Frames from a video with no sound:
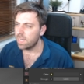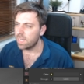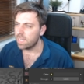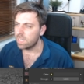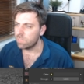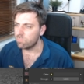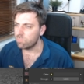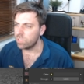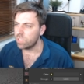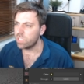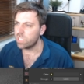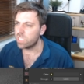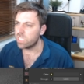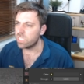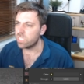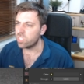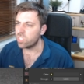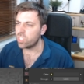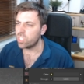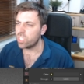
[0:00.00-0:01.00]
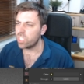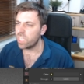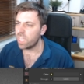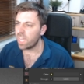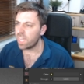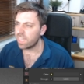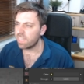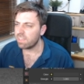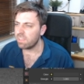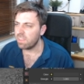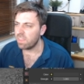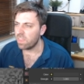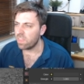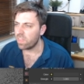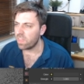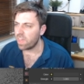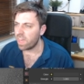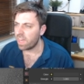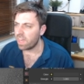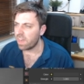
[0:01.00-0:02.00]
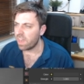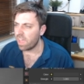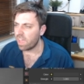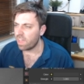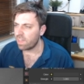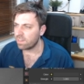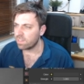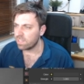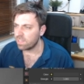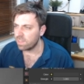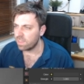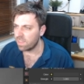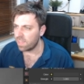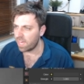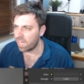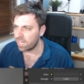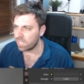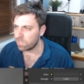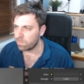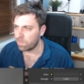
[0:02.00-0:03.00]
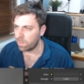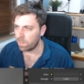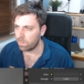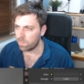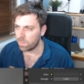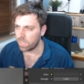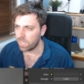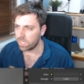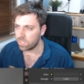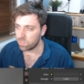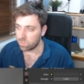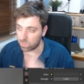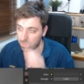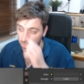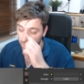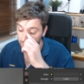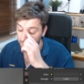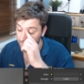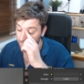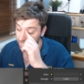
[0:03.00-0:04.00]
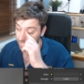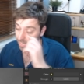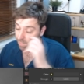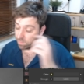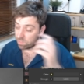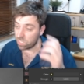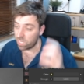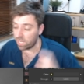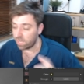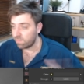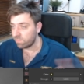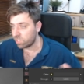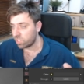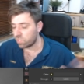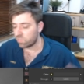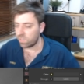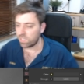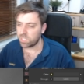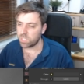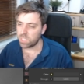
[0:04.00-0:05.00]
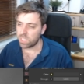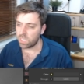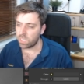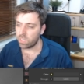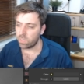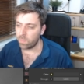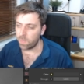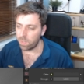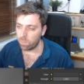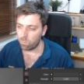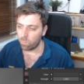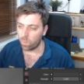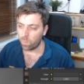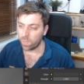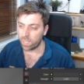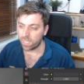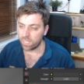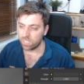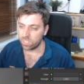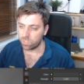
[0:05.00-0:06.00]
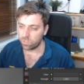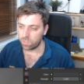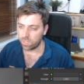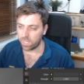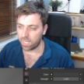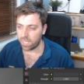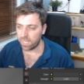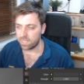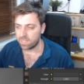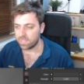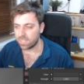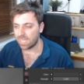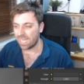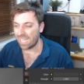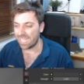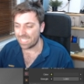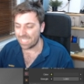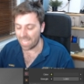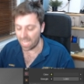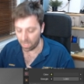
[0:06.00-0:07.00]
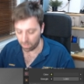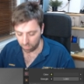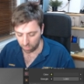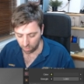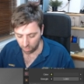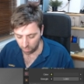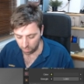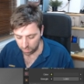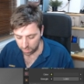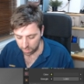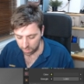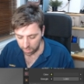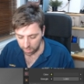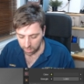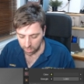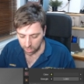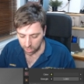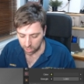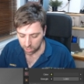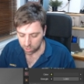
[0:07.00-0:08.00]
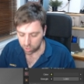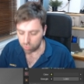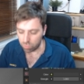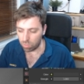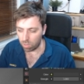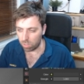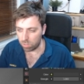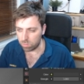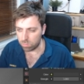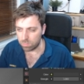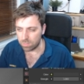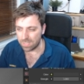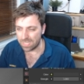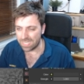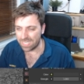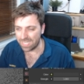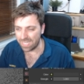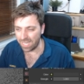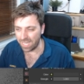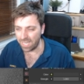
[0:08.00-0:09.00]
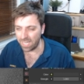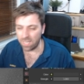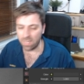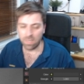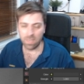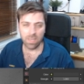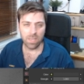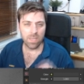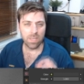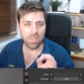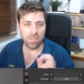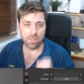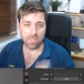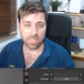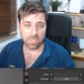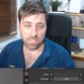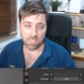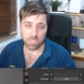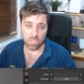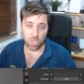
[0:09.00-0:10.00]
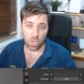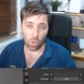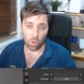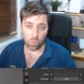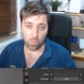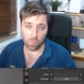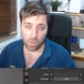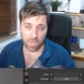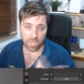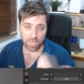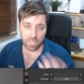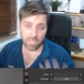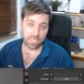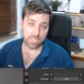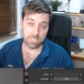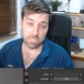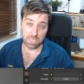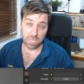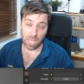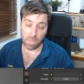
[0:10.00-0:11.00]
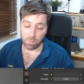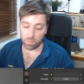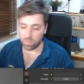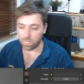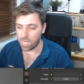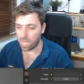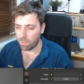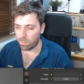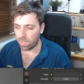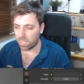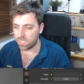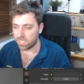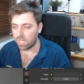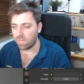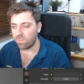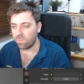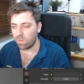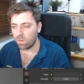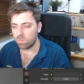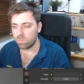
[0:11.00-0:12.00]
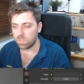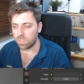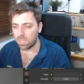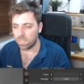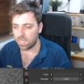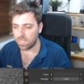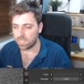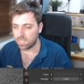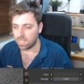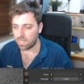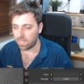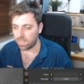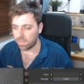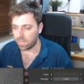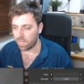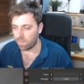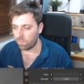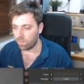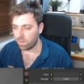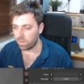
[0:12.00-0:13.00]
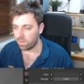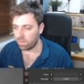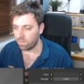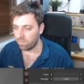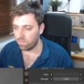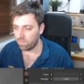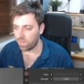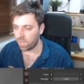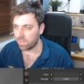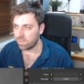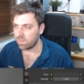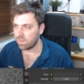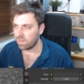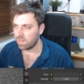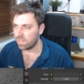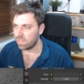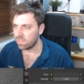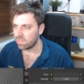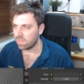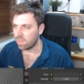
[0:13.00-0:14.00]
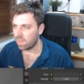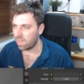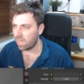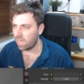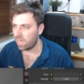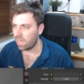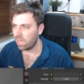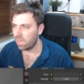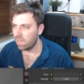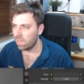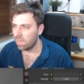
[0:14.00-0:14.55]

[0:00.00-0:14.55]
And would you check that out? That is Pimp Nizzle. Now it's kind of stretched a little bit. What we can do is select our node, control T. This is Node Wrangler. It's enabled now by default. Let's delete that one, vector into there.